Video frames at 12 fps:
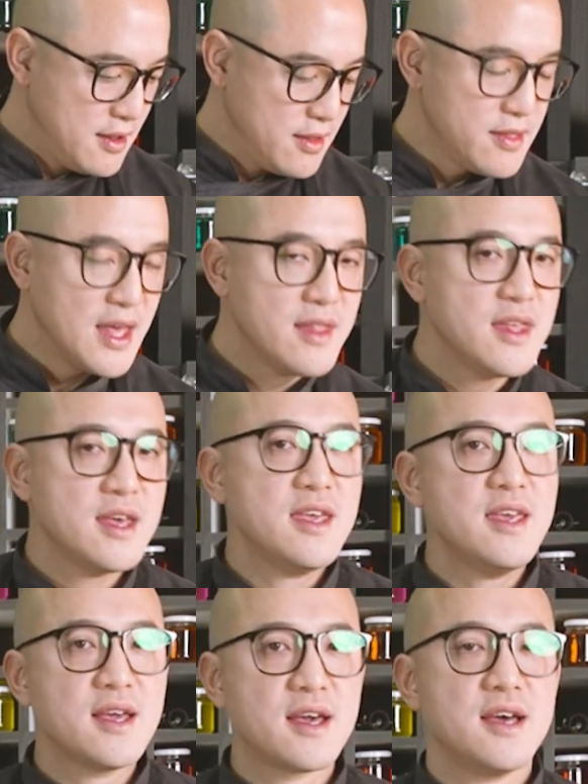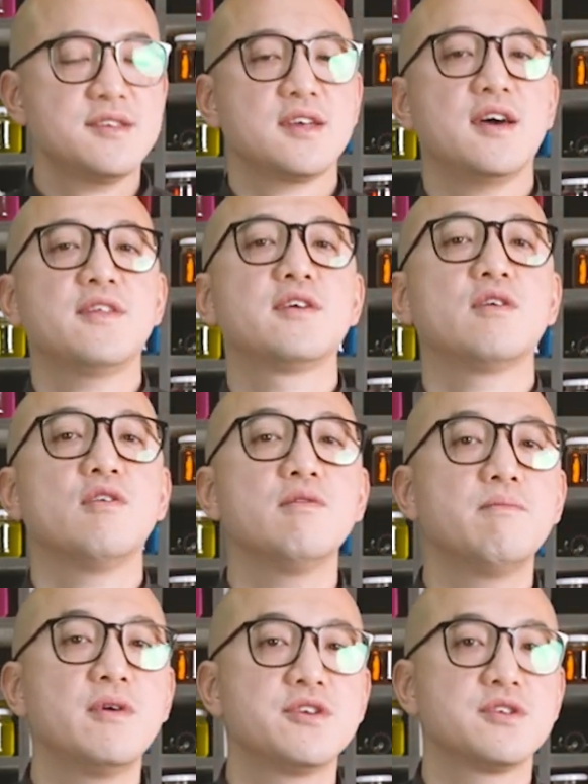Then the Incas had their
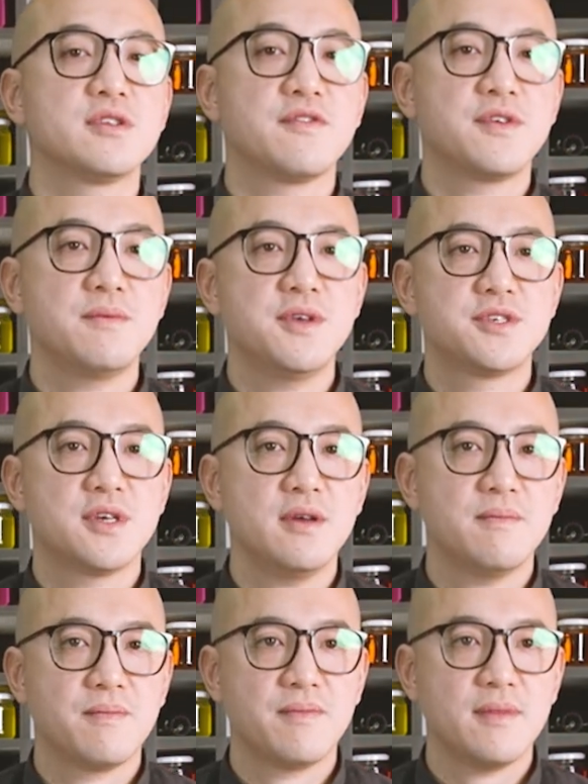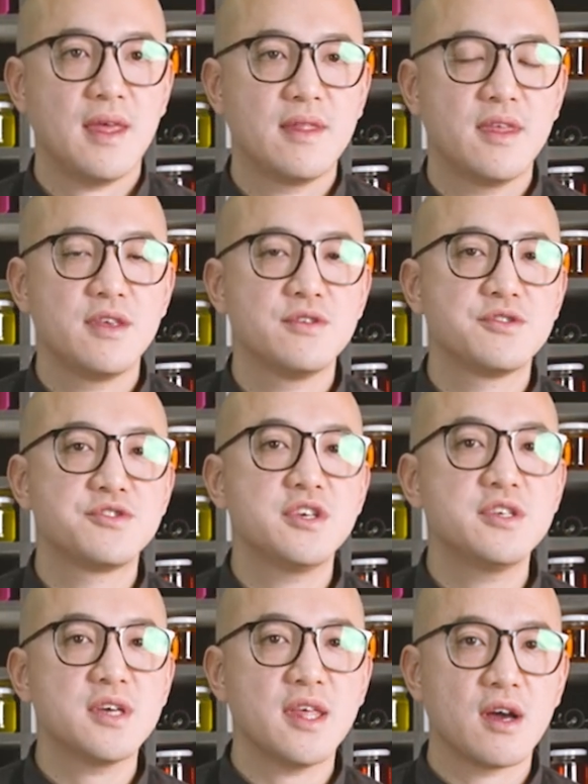own version of ceviche, and they used
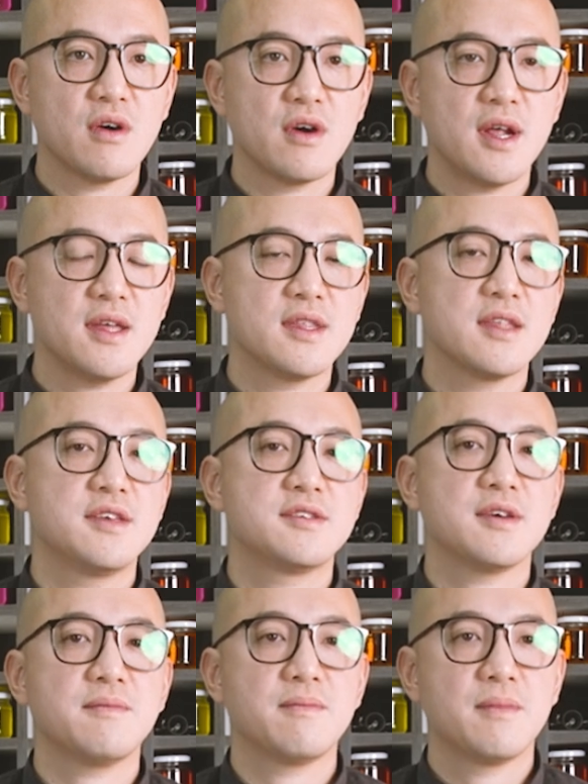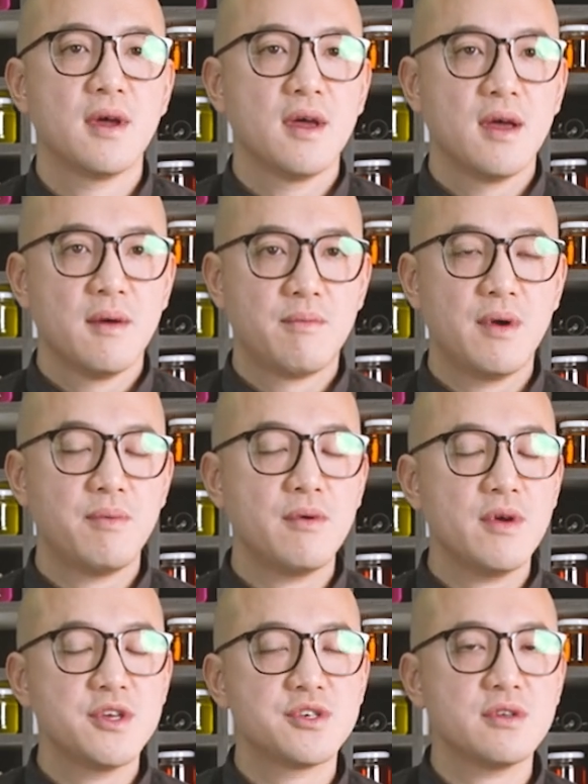chicha de jora, that is a
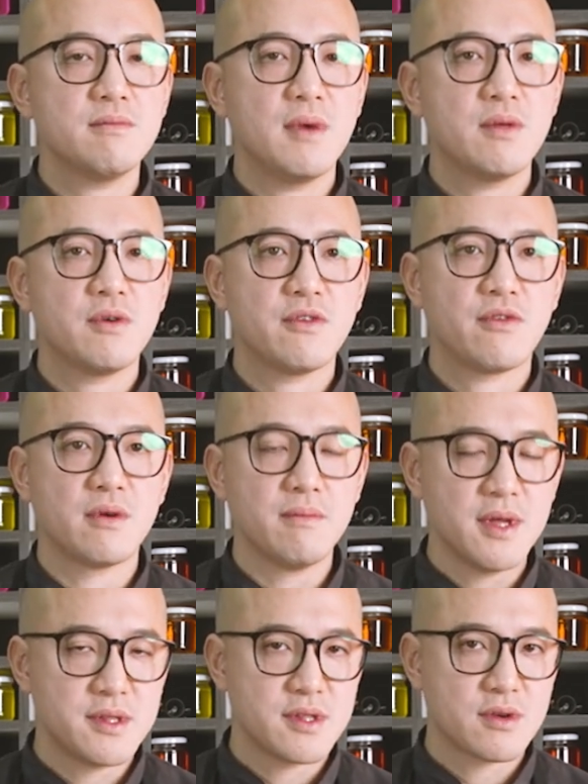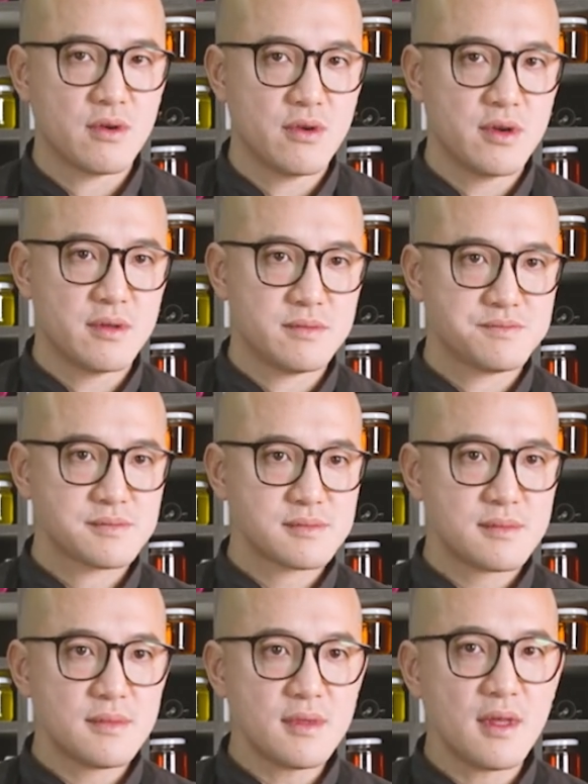preparation made with fermented corn.
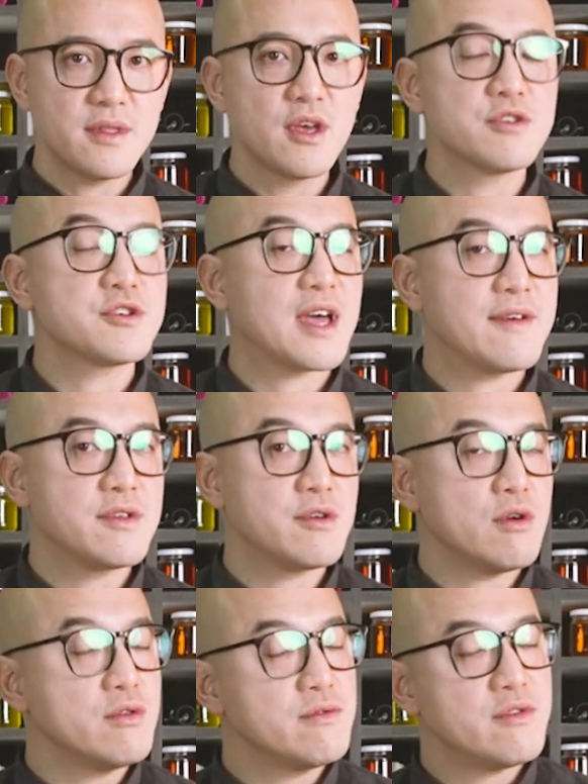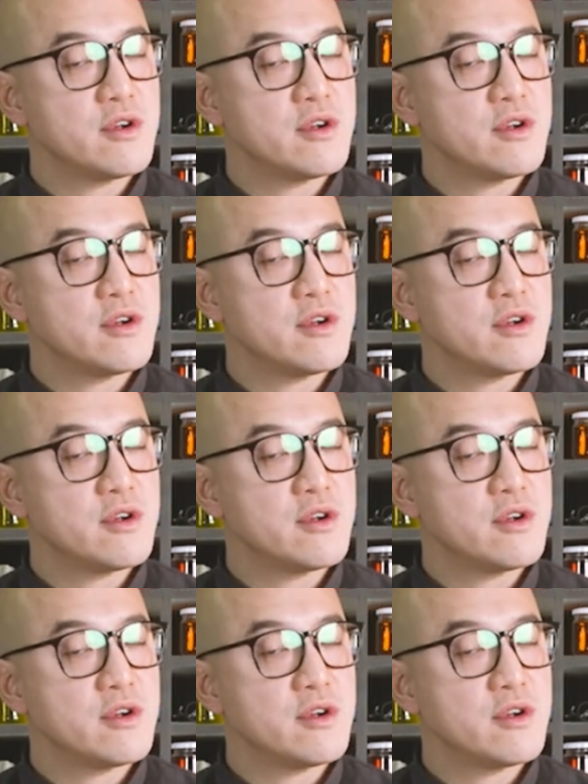They also had their own